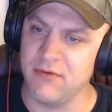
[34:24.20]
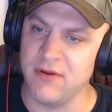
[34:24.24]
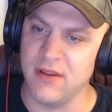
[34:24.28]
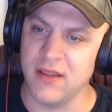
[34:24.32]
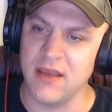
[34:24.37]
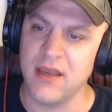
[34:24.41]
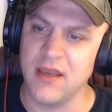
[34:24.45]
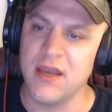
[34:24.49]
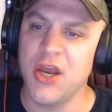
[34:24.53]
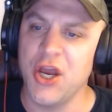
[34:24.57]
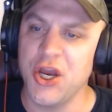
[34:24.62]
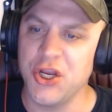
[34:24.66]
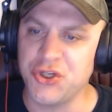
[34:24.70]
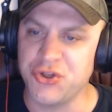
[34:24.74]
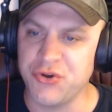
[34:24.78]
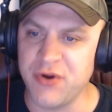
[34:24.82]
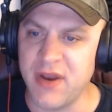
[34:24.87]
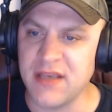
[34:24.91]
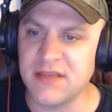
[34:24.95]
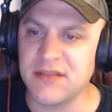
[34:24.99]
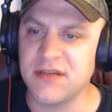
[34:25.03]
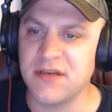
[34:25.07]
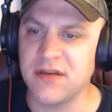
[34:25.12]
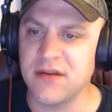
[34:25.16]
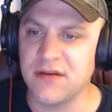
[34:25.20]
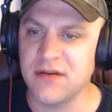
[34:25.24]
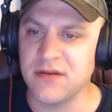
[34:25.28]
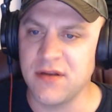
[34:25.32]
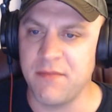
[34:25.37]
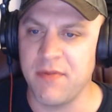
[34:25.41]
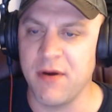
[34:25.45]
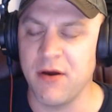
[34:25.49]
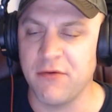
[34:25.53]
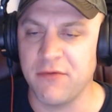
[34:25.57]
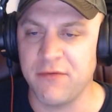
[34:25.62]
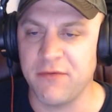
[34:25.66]
addressed to
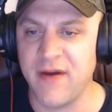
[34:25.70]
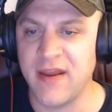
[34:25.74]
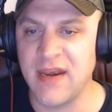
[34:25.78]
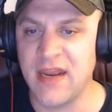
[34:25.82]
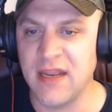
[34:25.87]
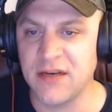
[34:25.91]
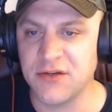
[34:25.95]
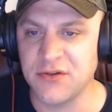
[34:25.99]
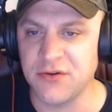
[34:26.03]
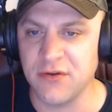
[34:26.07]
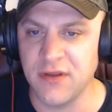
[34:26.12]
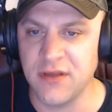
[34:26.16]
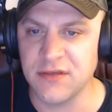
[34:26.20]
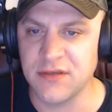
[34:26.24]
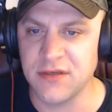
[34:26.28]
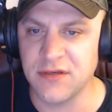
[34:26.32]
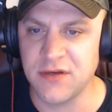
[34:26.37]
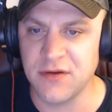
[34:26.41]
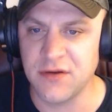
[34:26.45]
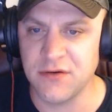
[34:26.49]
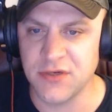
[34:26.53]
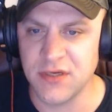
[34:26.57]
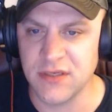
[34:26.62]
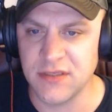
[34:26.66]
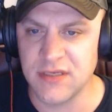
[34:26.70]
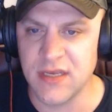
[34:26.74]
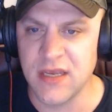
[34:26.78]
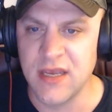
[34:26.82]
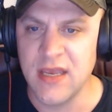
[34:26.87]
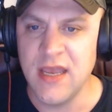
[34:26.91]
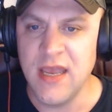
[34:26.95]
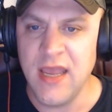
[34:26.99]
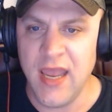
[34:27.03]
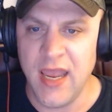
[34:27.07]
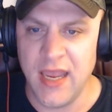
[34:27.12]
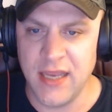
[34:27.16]
both financial institutions
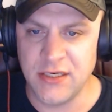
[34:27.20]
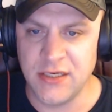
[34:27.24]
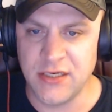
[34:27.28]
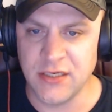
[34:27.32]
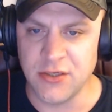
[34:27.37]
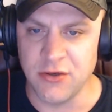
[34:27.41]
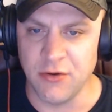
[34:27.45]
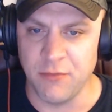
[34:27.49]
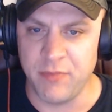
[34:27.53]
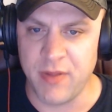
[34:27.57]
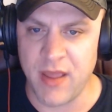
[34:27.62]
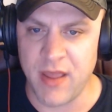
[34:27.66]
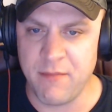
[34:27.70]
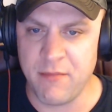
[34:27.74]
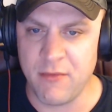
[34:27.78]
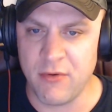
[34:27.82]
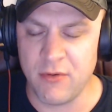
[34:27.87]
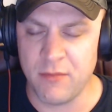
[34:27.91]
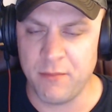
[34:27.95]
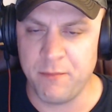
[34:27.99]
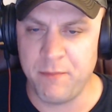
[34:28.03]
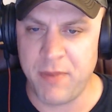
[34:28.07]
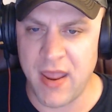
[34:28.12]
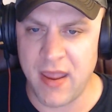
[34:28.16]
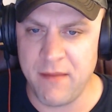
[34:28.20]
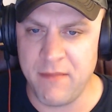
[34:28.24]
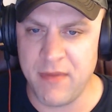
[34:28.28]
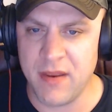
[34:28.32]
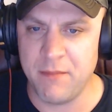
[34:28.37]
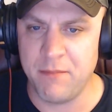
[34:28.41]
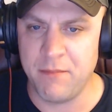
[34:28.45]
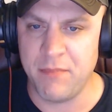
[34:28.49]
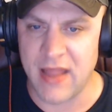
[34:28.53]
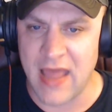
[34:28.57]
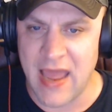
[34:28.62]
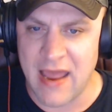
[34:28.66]
and digital payment
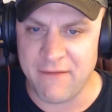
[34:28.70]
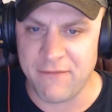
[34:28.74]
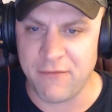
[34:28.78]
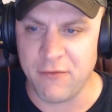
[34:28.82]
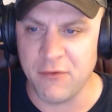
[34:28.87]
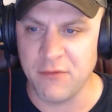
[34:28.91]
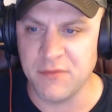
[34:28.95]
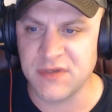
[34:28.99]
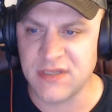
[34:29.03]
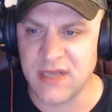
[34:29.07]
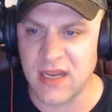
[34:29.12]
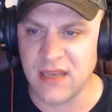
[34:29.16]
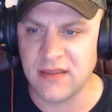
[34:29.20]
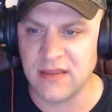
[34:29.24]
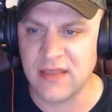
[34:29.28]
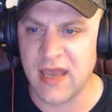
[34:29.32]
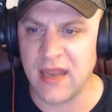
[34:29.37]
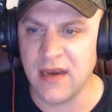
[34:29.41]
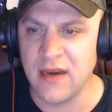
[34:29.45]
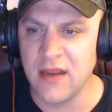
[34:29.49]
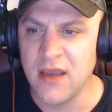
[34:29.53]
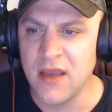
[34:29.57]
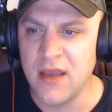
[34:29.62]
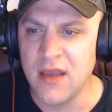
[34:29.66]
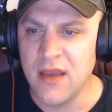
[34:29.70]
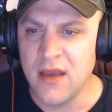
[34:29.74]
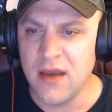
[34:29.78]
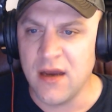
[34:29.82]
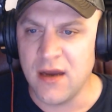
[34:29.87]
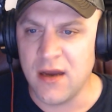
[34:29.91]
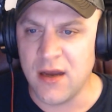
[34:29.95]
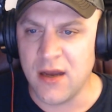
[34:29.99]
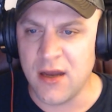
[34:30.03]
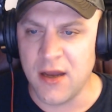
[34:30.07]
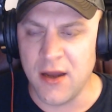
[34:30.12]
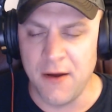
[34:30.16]
platforms state that
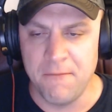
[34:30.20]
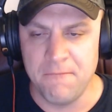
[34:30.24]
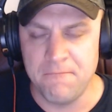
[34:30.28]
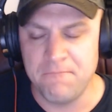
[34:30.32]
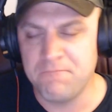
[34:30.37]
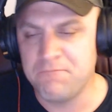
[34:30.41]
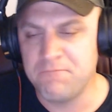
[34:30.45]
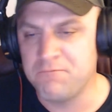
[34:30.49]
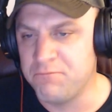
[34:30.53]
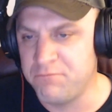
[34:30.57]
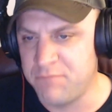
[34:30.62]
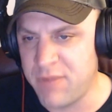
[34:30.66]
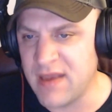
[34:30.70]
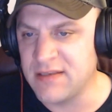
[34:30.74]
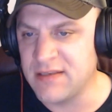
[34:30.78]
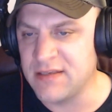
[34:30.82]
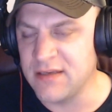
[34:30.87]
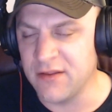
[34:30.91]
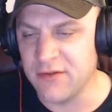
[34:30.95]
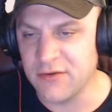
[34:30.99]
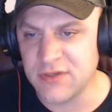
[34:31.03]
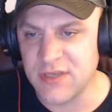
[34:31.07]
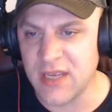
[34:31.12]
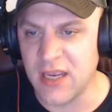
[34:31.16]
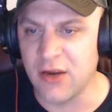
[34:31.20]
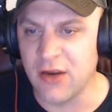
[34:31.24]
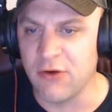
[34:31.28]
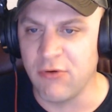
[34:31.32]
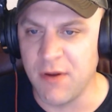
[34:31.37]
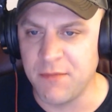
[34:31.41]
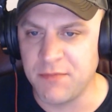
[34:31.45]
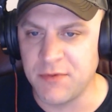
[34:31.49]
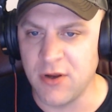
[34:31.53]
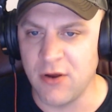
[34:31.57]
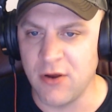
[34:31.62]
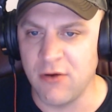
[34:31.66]
basically they're saying
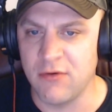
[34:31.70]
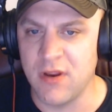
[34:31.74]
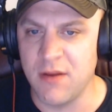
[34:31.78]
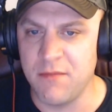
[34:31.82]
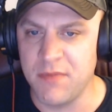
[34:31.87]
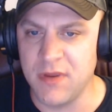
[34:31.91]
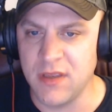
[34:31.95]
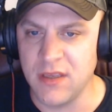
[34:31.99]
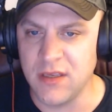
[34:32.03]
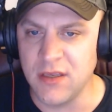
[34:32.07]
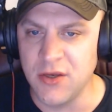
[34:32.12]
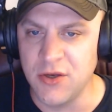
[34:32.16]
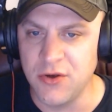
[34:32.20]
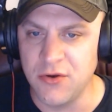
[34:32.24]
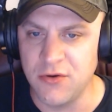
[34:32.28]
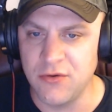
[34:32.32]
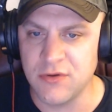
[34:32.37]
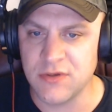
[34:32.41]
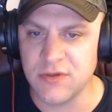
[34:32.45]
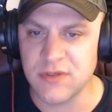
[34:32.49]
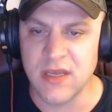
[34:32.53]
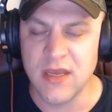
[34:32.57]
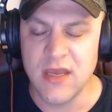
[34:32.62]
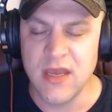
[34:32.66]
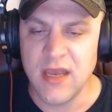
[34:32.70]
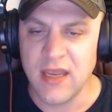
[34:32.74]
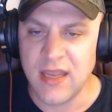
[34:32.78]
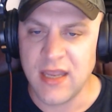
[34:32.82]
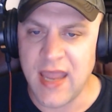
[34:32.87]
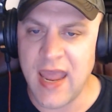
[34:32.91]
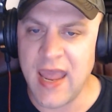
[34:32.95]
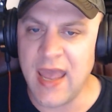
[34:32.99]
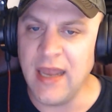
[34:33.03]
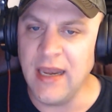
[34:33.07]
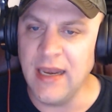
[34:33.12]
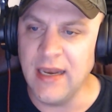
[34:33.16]
crypto can
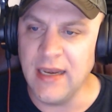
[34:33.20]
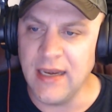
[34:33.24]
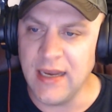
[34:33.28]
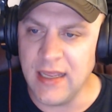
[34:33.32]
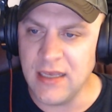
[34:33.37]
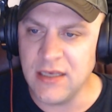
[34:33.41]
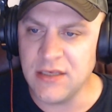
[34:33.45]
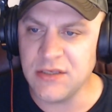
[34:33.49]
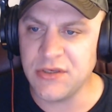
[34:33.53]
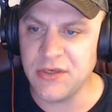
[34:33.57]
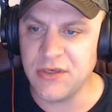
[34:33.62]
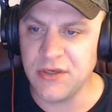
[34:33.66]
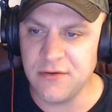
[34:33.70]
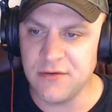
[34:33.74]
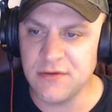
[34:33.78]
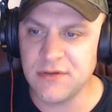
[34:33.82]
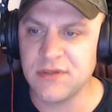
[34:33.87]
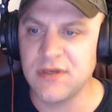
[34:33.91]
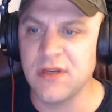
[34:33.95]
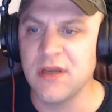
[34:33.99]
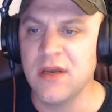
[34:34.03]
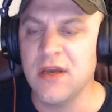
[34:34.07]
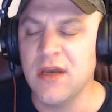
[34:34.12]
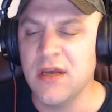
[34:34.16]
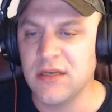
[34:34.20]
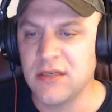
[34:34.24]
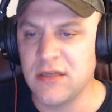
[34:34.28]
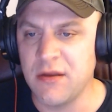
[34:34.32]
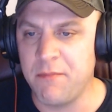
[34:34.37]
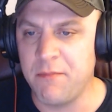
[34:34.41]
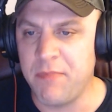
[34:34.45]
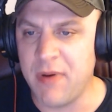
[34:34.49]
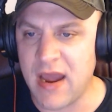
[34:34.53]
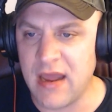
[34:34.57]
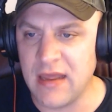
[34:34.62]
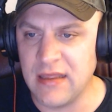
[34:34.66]
and is used to
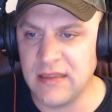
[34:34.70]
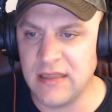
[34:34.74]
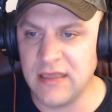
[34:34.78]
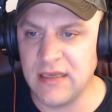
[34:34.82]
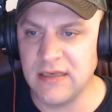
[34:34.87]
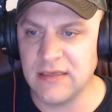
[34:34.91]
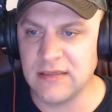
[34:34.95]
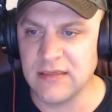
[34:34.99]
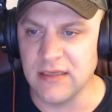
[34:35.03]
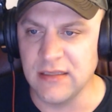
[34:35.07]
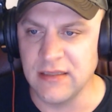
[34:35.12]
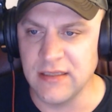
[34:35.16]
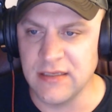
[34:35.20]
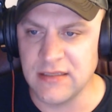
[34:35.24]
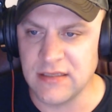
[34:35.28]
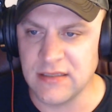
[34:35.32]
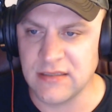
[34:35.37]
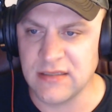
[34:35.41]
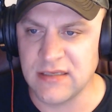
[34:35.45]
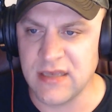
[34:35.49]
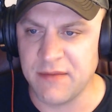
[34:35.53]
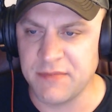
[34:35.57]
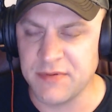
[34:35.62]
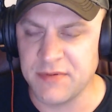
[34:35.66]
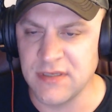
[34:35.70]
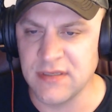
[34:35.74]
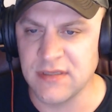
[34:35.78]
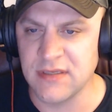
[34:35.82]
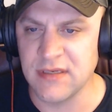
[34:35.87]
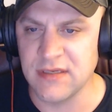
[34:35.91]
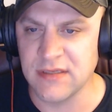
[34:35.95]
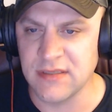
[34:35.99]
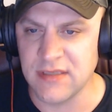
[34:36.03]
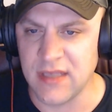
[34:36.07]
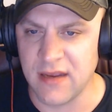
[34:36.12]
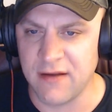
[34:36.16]
buy these illicit
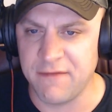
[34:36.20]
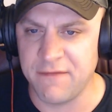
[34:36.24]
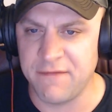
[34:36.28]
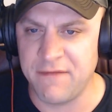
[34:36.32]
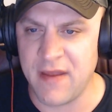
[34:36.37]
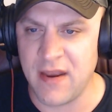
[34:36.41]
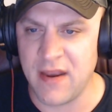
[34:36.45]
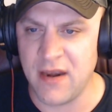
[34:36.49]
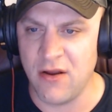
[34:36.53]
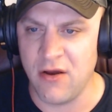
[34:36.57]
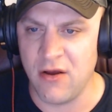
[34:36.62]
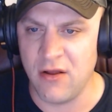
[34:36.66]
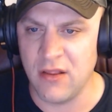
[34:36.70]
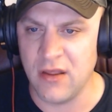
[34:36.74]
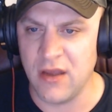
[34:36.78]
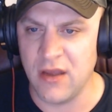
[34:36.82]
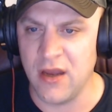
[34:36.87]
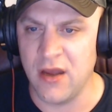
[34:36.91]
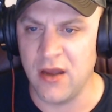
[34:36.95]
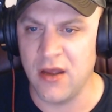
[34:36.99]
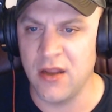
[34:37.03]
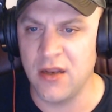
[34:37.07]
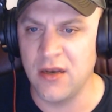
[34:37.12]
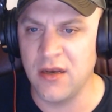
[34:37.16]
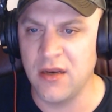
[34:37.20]
substances like fentanyl on